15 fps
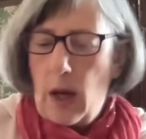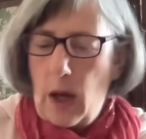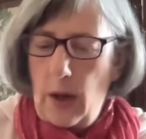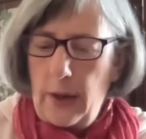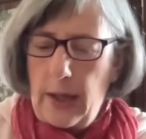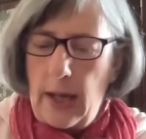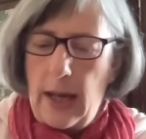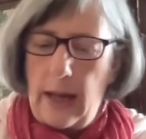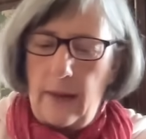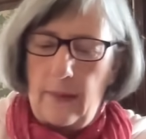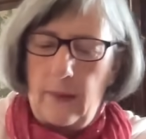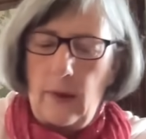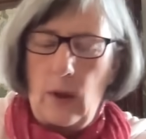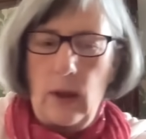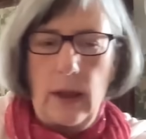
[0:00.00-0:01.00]
Okay,
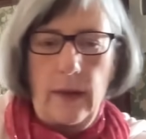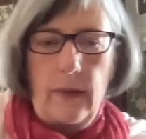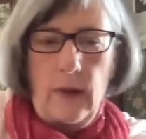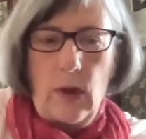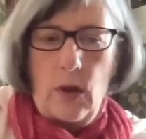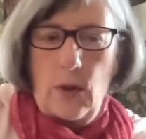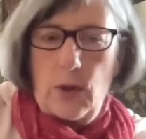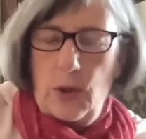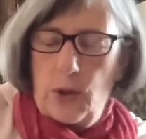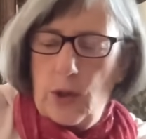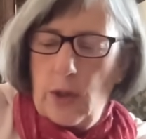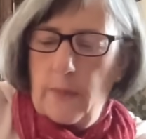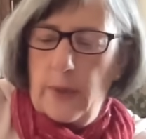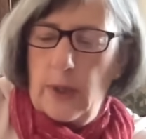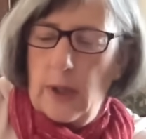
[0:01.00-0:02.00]
so let's go to
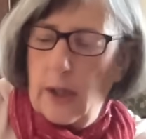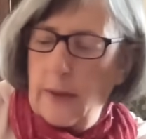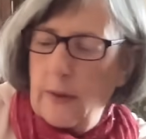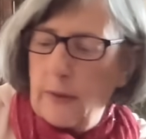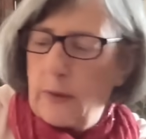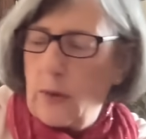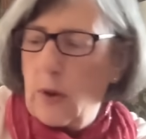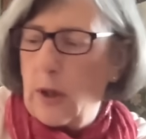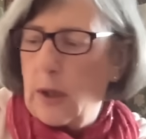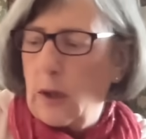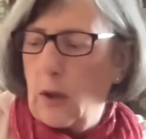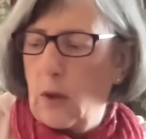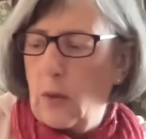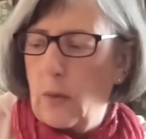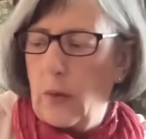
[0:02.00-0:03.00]
Gemini. That was quite a
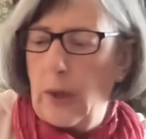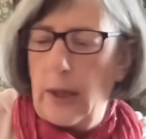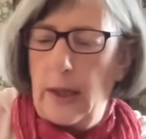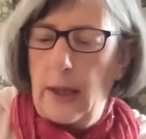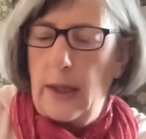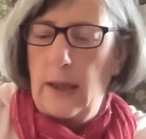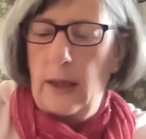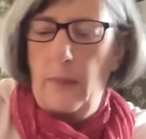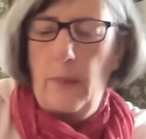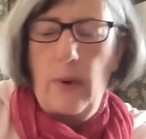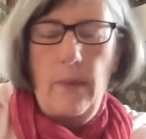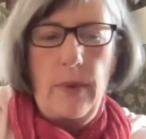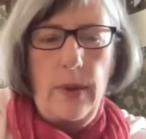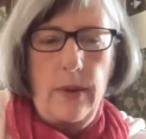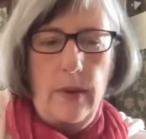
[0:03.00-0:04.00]
long reading,
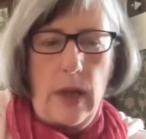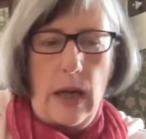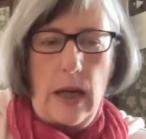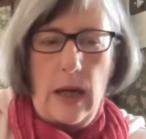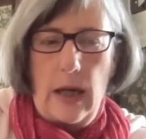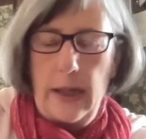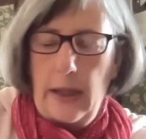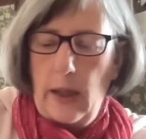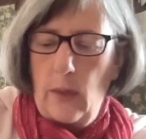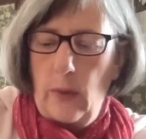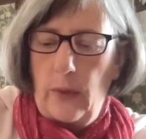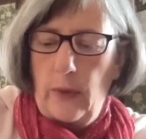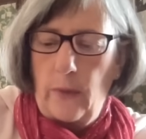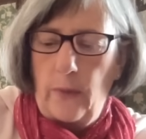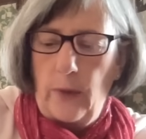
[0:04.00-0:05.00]
Libra, but uh, I go
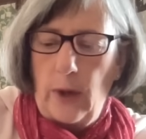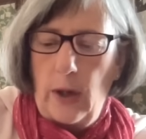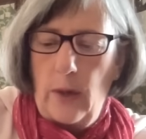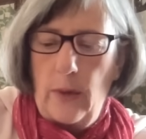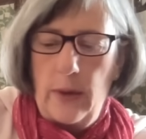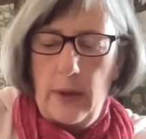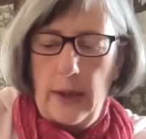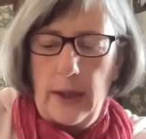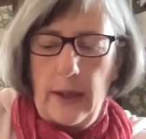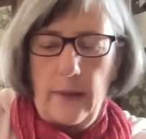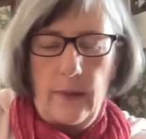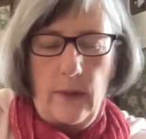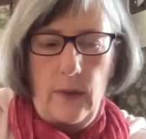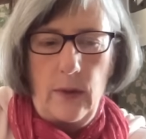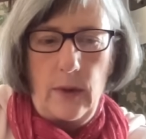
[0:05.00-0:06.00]
with the flow and I
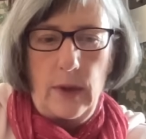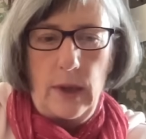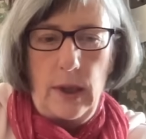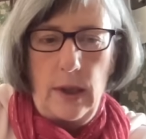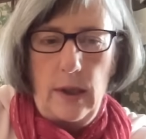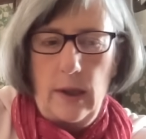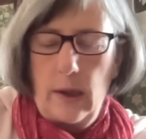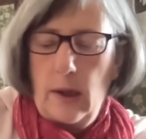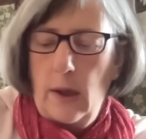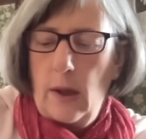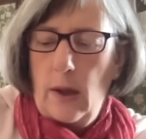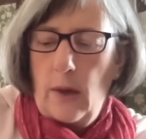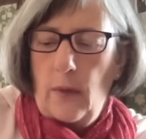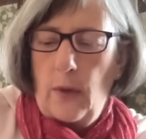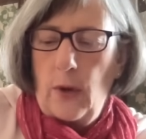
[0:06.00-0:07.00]
guess you need it.
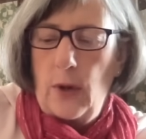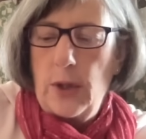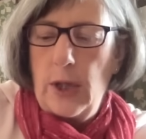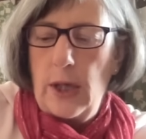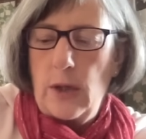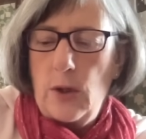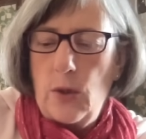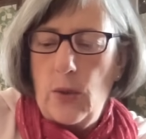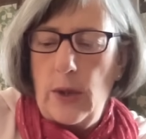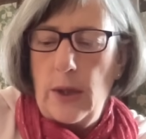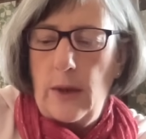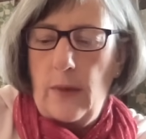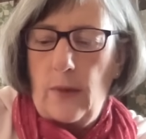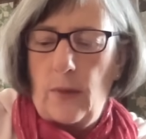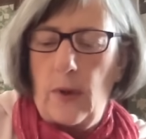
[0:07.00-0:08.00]

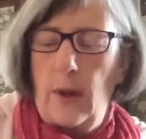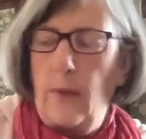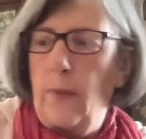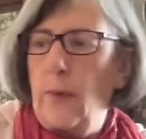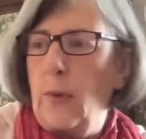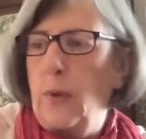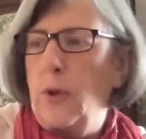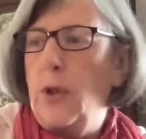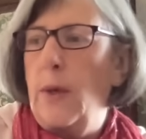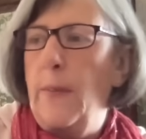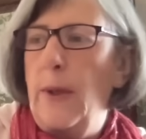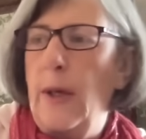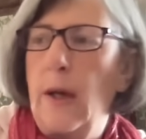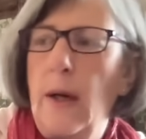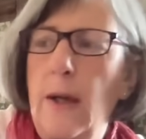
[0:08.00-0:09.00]
1323 for
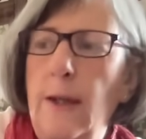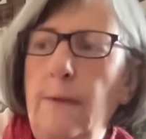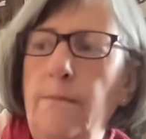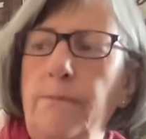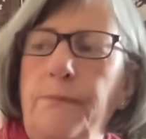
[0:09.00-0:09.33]
Gemini.